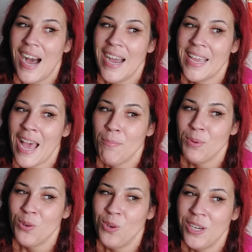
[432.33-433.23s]
a
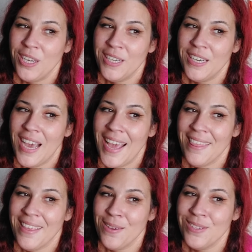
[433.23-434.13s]
Capricorn, I
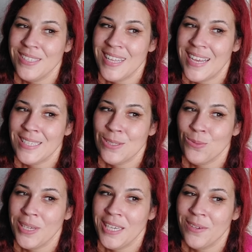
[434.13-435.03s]
think it was last
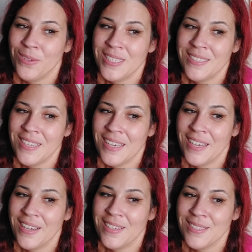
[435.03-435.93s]
week, was
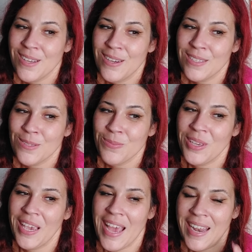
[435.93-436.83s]
singing a song to
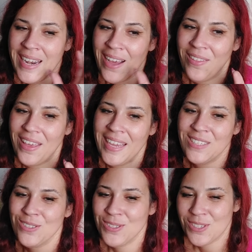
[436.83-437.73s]
me, and now the
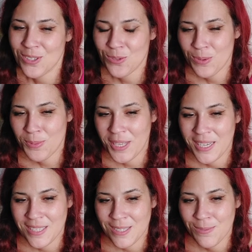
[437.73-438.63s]
angels just
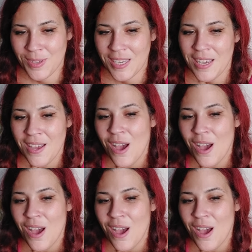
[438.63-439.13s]
replayed it to me.